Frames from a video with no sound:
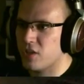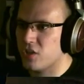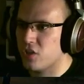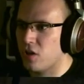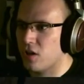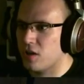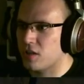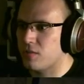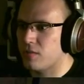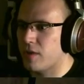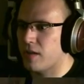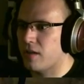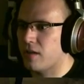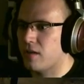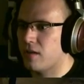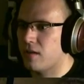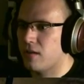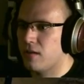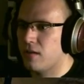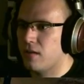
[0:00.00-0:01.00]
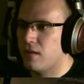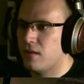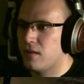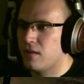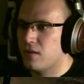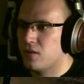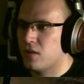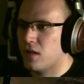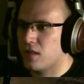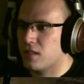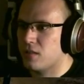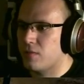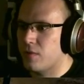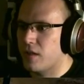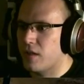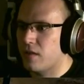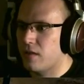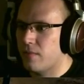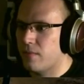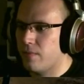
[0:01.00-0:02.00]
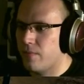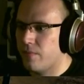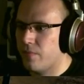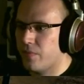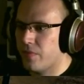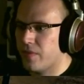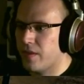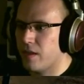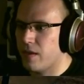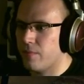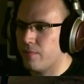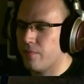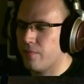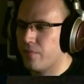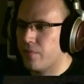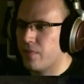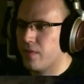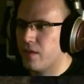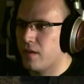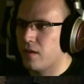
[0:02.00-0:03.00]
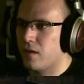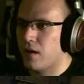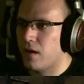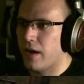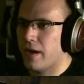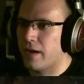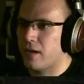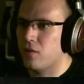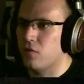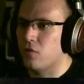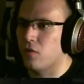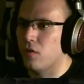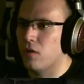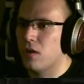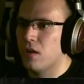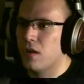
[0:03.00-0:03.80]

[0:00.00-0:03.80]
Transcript: Talk to me. Talk to me. Yep. Alright, cool.